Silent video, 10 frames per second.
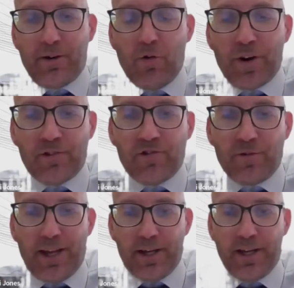
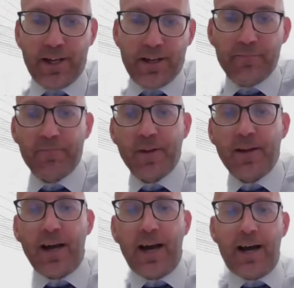overestimating income.
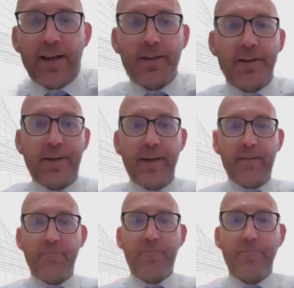And
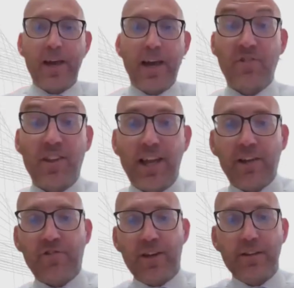as the
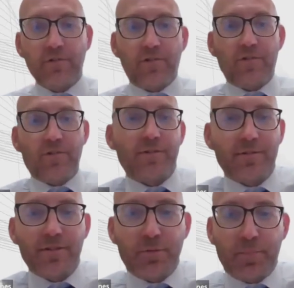assets
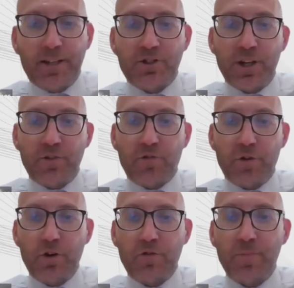had been
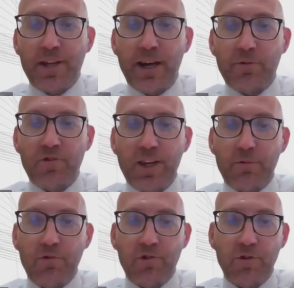transferred from the county
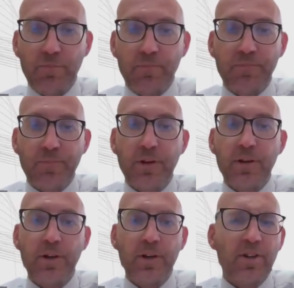council,
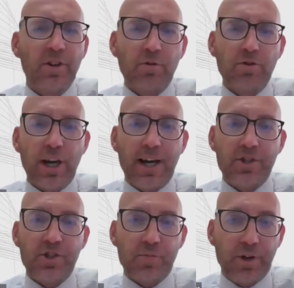no
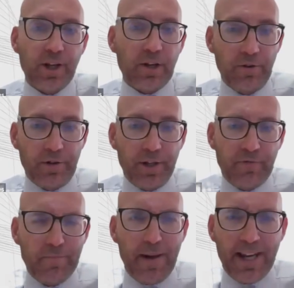charges were
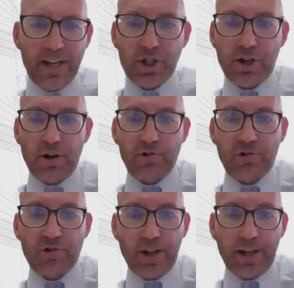included for major
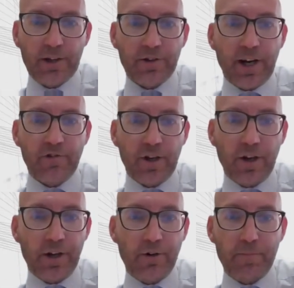costs like grass
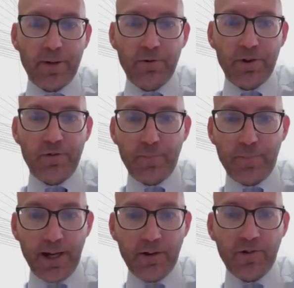cutting or building
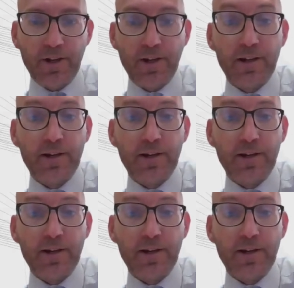repairs,